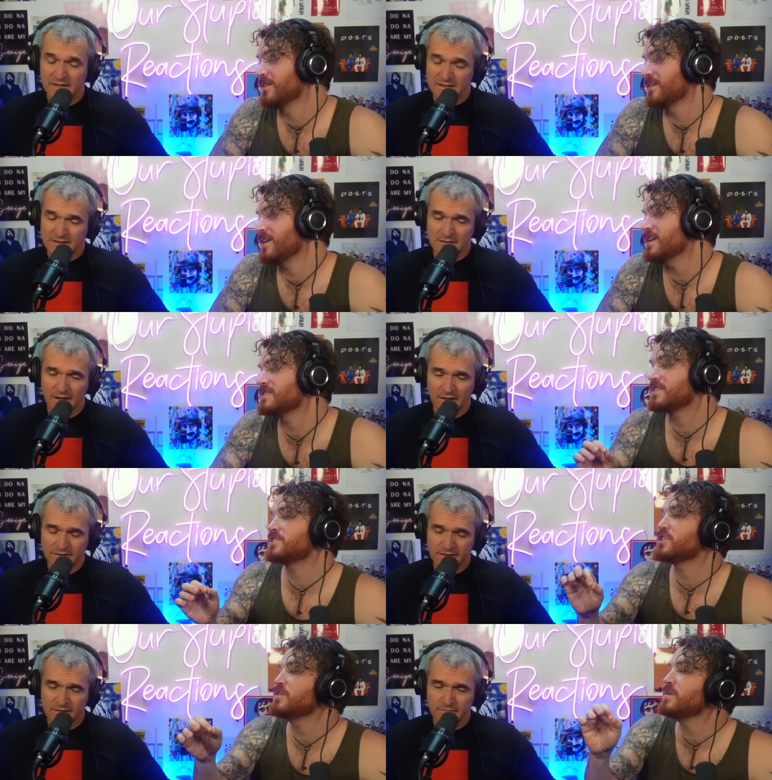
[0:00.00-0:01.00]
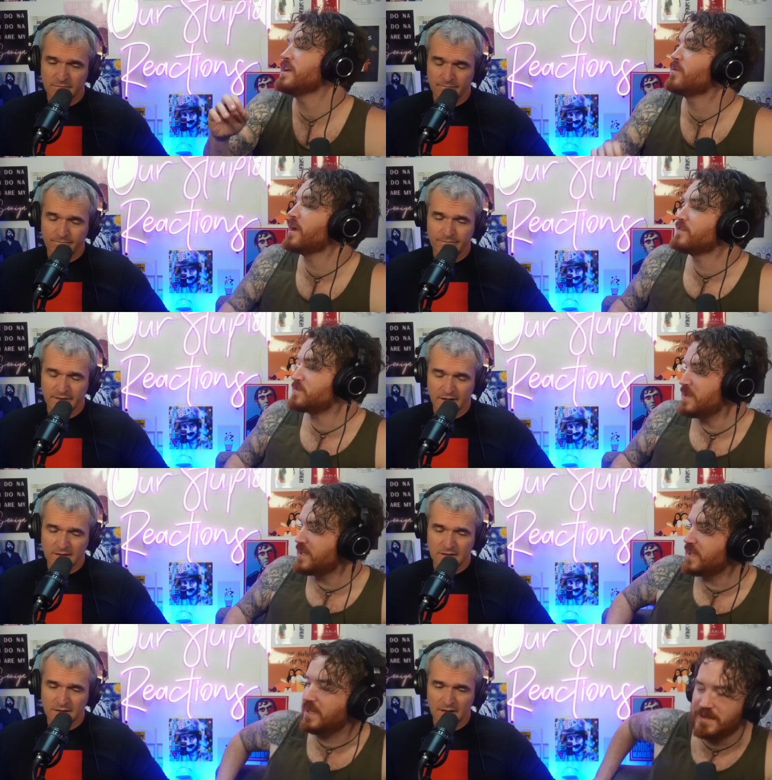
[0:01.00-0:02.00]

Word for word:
Speaker 1: Yes, he, he does. He has such a unique way of speaking. Yes, he